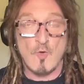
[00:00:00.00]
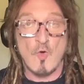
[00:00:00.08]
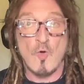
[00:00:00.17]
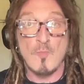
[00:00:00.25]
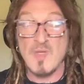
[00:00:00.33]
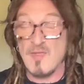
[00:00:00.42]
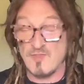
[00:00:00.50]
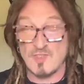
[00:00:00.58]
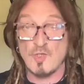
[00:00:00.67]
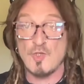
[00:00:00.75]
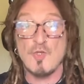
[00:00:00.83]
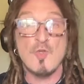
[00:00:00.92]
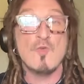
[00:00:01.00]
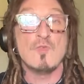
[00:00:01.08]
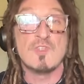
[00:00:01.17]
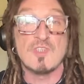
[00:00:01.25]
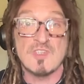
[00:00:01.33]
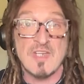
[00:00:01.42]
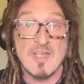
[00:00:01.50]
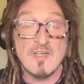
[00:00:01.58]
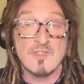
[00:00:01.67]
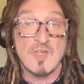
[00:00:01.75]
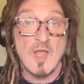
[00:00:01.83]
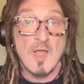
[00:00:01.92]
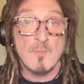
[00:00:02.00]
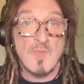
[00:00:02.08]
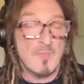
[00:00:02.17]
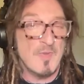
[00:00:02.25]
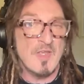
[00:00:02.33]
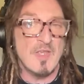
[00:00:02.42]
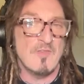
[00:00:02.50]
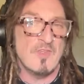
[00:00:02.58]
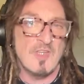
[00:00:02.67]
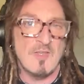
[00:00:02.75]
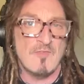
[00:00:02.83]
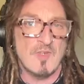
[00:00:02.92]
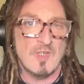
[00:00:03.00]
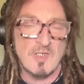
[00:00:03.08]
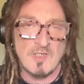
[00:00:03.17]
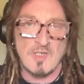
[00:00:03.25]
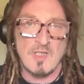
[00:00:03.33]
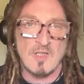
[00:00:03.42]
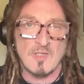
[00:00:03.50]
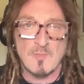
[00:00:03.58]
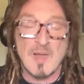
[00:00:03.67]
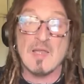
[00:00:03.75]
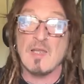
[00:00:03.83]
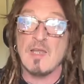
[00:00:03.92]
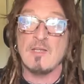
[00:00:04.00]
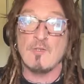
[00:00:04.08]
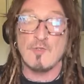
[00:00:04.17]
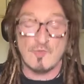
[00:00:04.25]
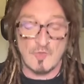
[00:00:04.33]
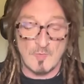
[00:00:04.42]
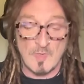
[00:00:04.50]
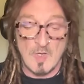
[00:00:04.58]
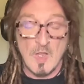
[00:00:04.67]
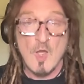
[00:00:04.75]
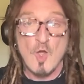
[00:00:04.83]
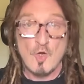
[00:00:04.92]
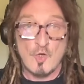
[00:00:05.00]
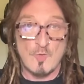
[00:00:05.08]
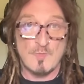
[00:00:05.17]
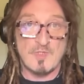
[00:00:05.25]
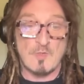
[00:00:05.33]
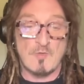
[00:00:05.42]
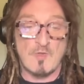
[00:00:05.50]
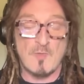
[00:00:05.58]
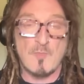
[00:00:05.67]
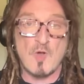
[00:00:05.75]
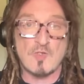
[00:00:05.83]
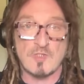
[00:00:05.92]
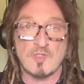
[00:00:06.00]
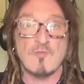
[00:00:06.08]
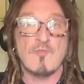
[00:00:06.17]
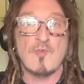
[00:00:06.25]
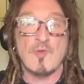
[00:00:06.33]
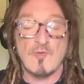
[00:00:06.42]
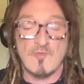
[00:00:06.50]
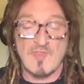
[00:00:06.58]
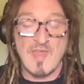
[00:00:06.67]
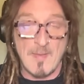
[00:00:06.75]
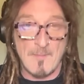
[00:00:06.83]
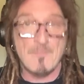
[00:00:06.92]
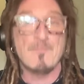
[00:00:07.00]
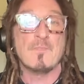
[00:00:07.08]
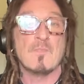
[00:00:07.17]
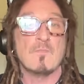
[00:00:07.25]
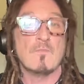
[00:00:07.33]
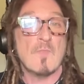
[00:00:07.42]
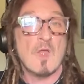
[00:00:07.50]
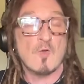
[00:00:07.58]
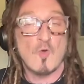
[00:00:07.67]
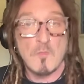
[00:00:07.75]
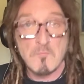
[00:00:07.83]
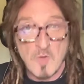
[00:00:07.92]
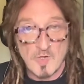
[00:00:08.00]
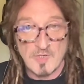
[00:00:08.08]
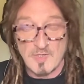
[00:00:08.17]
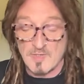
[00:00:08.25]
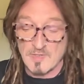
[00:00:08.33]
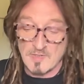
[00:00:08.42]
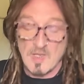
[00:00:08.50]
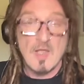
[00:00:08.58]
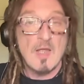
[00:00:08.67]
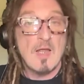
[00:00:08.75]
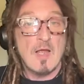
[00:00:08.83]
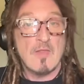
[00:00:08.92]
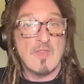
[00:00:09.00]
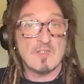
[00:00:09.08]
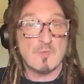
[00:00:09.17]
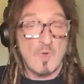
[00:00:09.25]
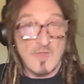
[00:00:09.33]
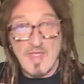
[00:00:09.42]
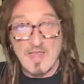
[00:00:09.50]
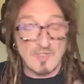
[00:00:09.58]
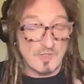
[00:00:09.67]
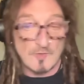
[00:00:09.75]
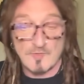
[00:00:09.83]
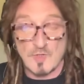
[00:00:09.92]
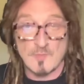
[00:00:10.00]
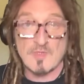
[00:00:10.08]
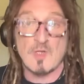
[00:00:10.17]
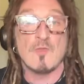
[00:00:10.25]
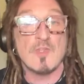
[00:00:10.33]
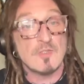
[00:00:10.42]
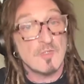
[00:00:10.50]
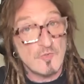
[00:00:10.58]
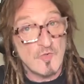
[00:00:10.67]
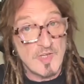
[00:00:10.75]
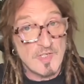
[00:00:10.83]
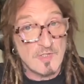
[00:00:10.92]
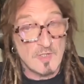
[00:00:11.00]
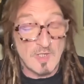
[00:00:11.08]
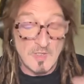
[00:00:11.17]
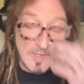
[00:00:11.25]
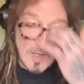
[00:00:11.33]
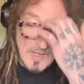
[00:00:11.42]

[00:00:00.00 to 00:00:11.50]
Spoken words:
Or if it's a huge stage, maybe they even need to hear the backline, and the drummer comes out of the boxes in front of them that are called monitors. And that's where their stuff comes out. This is traditionally.